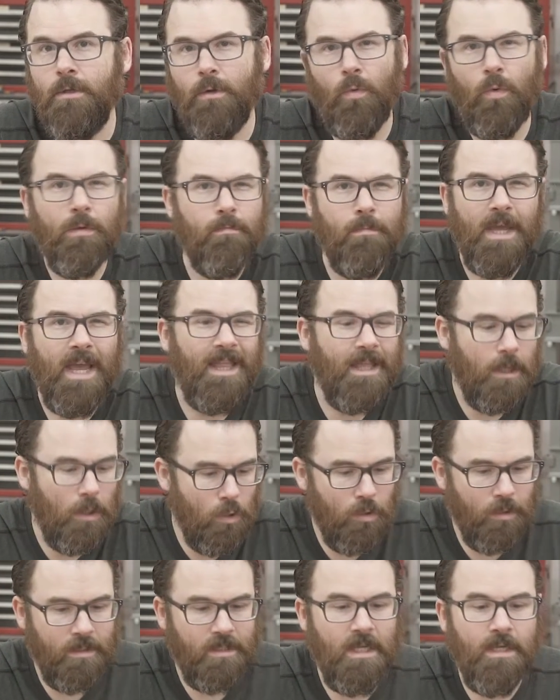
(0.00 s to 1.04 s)
there wouldn't be any
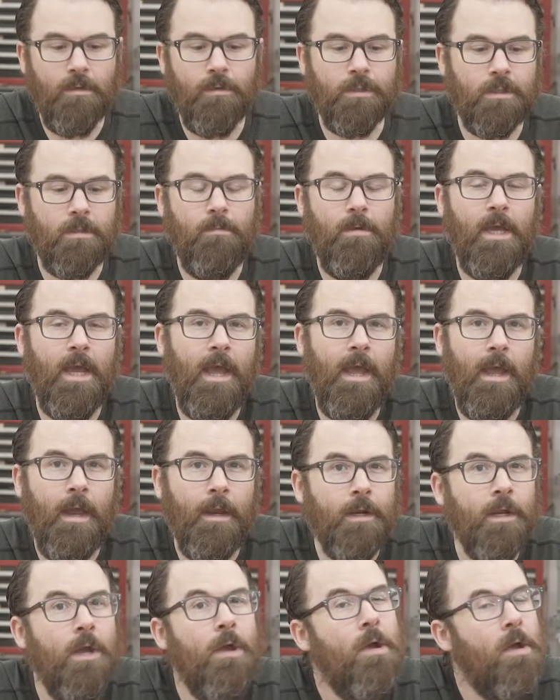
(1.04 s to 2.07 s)
good deals to be
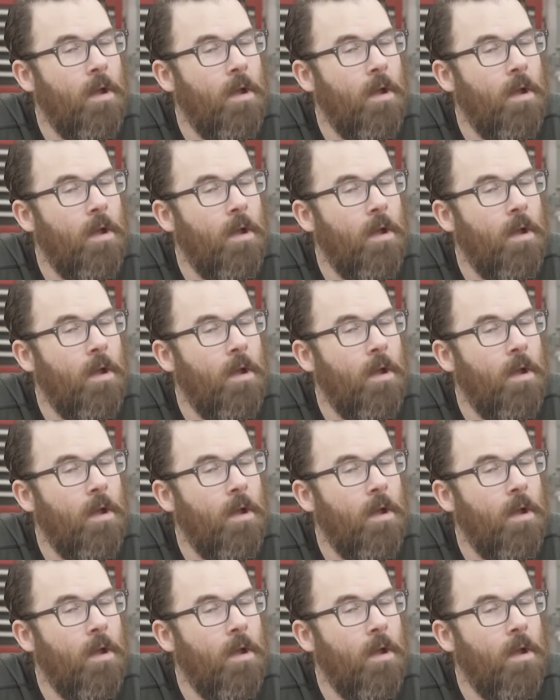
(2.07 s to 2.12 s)
had.